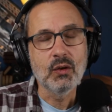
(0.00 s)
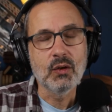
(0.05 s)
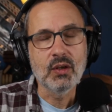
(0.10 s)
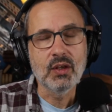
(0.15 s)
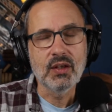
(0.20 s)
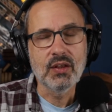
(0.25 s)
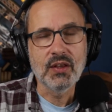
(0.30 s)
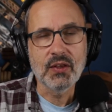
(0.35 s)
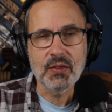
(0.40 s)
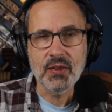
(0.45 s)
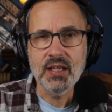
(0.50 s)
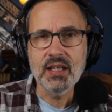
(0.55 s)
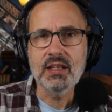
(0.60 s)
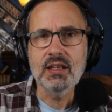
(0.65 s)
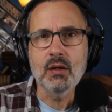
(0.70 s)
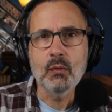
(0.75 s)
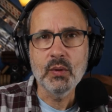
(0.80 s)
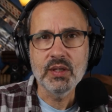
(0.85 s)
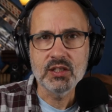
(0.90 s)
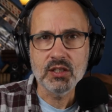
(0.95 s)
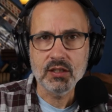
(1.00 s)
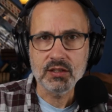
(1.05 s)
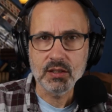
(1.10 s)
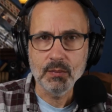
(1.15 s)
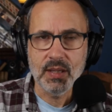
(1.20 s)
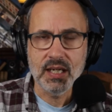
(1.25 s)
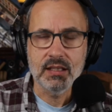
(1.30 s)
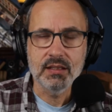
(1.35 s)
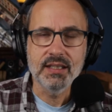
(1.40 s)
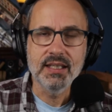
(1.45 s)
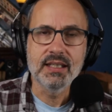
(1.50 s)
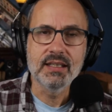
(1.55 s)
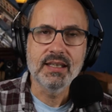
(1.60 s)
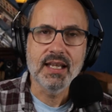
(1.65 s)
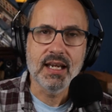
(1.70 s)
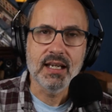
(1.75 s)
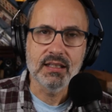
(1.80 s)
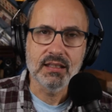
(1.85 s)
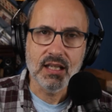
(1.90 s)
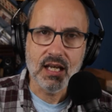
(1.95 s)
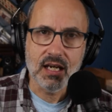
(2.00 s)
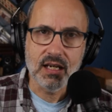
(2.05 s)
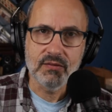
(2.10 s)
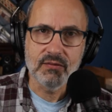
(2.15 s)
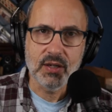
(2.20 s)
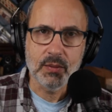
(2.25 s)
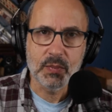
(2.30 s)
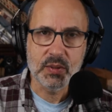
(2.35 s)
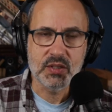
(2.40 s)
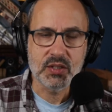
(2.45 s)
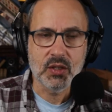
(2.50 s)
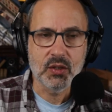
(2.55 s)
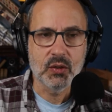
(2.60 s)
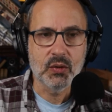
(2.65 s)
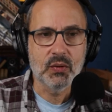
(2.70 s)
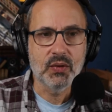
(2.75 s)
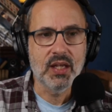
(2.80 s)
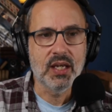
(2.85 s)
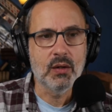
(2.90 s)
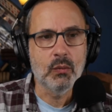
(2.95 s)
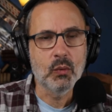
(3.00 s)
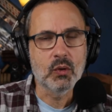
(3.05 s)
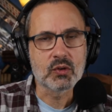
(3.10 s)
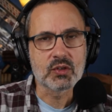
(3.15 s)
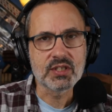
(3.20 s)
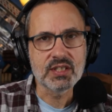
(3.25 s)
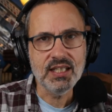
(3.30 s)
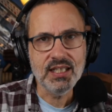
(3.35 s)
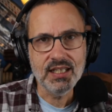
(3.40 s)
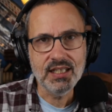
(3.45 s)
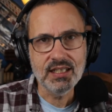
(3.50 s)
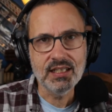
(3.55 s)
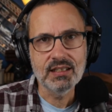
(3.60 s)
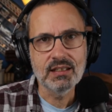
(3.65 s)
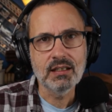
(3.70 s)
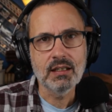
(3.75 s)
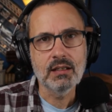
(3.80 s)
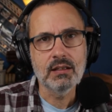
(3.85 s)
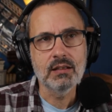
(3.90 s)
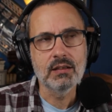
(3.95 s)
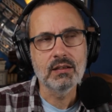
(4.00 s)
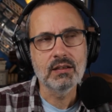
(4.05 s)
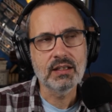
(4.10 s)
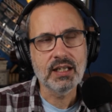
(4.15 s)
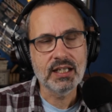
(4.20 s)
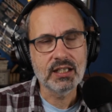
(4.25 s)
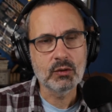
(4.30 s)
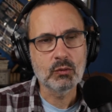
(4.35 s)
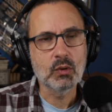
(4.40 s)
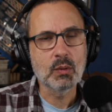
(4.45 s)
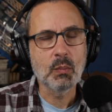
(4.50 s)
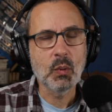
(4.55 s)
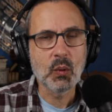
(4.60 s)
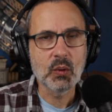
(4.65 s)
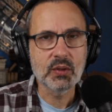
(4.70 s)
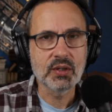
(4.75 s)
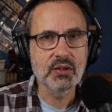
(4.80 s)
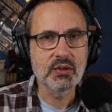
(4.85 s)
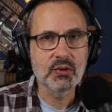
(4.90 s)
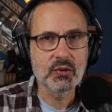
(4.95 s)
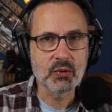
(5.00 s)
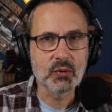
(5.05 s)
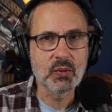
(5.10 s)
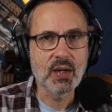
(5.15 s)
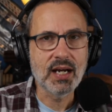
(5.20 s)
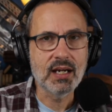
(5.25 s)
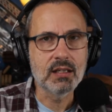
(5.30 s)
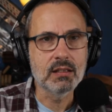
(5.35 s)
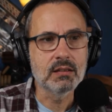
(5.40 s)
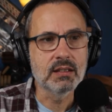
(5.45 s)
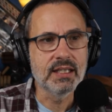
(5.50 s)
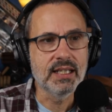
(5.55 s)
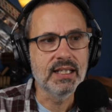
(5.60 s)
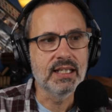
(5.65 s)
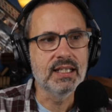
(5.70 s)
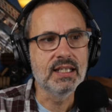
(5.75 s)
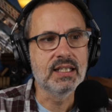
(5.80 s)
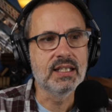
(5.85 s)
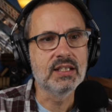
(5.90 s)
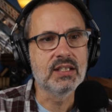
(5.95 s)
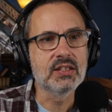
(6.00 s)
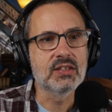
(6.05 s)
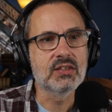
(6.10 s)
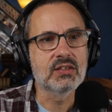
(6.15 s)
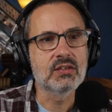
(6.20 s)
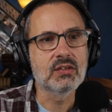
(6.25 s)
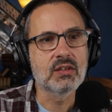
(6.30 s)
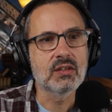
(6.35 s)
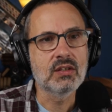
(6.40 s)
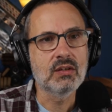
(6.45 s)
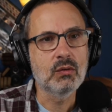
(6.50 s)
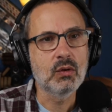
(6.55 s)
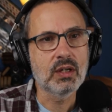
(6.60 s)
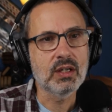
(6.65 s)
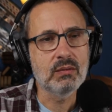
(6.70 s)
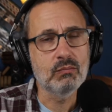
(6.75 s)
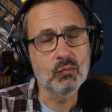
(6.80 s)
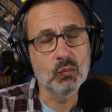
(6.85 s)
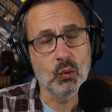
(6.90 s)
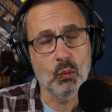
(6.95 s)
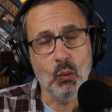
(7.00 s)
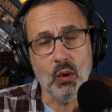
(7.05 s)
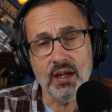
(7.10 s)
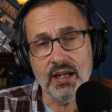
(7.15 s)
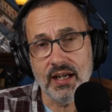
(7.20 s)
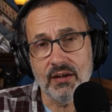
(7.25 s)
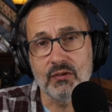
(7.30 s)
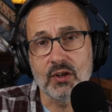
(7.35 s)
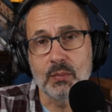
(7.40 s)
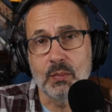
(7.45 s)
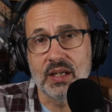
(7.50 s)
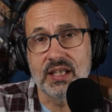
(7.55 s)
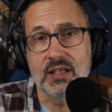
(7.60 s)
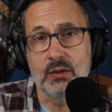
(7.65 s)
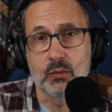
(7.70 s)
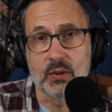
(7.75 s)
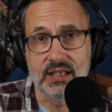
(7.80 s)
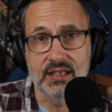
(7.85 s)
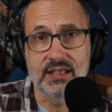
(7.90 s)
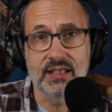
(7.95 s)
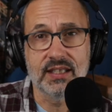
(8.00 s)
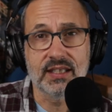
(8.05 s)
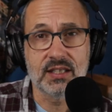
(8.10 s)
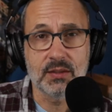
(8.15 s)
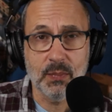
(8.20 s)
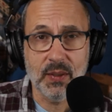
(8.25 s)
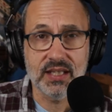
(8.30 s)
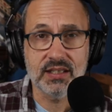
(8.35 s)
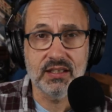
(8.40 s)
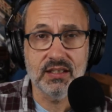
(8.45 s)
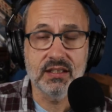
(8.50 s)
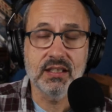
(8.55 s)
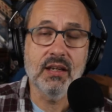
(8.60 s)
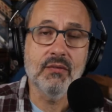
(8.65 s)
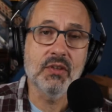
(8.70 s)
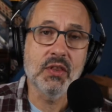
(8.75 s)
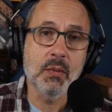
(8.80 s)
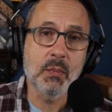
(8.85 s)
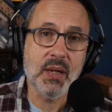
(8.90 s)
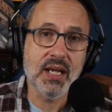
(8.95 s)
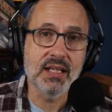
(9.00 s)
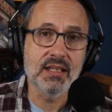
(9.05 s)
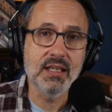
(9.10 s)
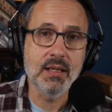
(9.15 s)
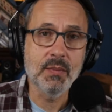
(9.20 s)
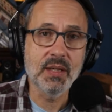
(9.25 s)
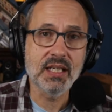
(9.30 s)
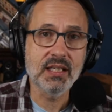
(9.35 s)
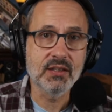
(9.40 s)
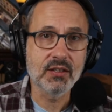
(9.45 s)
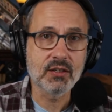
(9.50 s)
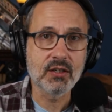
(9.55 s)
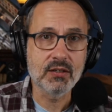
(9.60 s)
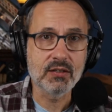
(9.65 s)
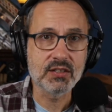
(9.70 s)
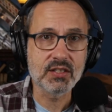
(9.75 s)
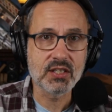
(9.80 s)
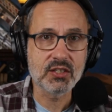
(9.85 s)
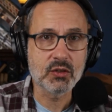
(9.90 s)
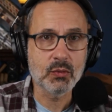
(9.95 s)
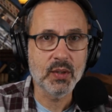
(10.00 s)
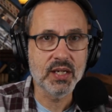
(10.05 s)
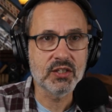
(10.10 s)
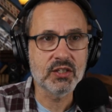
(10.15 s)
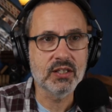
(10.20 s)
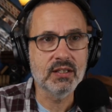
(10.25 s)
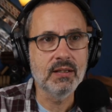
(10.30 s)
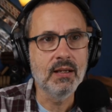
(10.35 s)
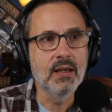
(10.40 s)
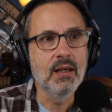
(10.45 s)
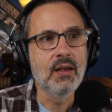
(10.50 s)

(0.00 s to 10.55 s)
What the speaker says: The thing that we talked about in that live episode that we're seeing kind of reported throughout is what everybody really expected given the pandemic and the current situation.